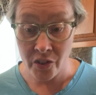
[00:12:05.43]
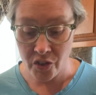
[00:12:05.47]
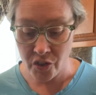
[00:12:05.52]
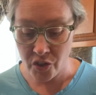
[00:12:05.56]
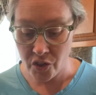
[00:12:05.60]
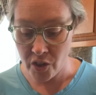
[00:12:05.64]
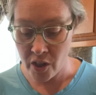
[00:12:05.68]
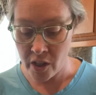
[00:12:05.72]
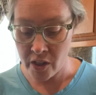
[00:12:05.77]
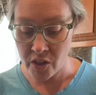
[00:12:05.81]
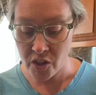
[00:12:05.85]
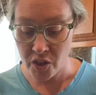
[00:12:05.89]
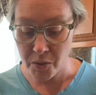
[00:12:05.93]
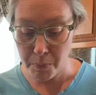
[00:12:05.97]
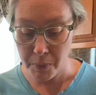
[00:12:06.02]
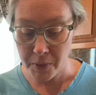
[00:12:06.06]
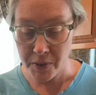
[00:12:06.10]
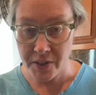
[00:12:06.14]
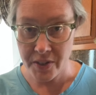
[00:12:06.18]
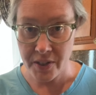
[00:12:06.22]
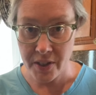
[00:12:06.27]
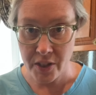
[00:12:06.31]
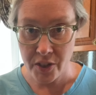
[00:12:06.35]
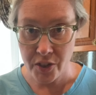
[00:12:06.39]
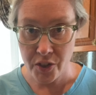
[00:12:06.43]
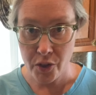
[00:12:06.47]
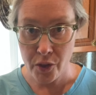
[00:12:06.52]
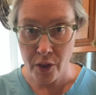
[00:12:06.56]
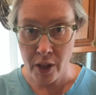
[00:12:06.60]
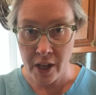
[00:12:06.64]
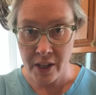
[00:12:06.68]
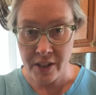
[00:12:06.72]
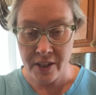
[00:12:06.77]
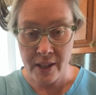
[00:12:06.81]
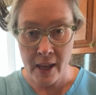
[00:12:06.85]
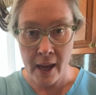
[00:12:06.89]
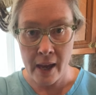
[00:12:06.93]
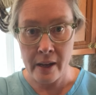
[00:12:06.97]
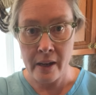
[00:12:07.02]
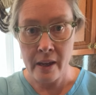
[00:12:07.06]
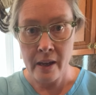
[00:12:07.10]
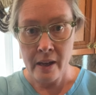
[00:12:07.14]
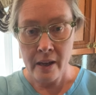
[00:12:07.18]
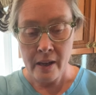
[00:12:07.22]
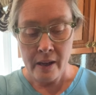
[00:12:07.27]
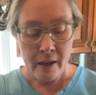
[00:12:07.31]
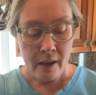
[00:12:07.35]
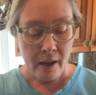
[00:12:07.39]
spritz this so that it's not,
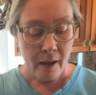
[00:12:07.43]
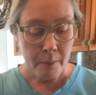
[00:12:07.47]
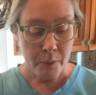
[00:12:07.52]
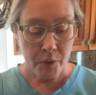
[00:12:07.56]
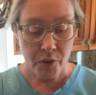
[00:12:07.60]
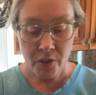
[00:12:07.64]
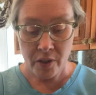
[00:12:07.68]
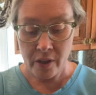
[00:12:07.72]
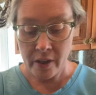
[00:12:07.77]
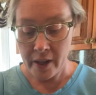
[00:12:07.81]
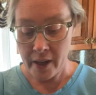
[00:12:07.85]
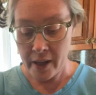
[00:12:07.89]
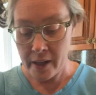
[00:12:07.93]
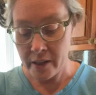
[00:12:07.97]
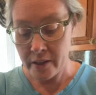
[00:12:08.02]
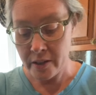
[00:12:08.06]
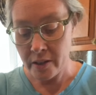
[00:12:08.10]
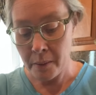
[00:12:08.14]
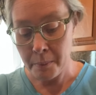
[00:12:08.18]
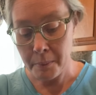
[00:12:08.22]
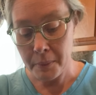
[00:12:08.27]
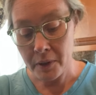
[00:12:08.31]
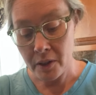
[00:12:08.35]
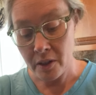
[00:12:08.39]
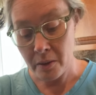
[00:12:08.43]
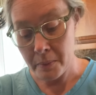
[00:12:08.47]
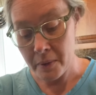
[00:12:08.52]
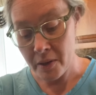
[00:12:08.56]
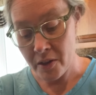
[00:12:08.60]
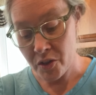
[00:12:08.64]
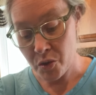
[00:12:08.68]
I'm just gonna kind of dump a little bit of